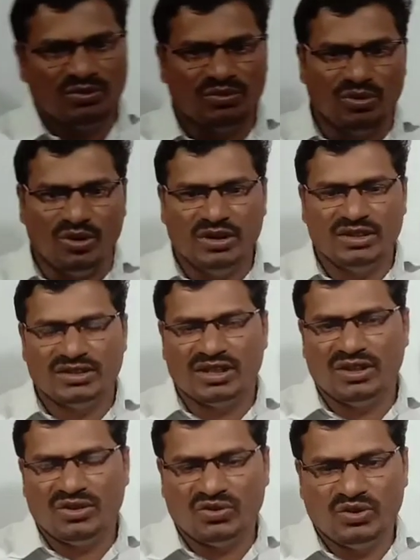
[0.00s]
Body is
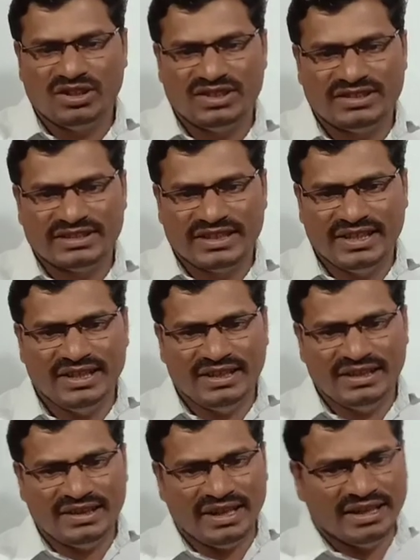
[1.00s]
covered with
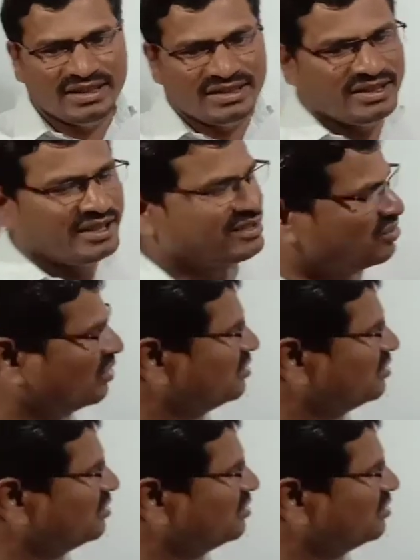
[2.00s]
skin like taste or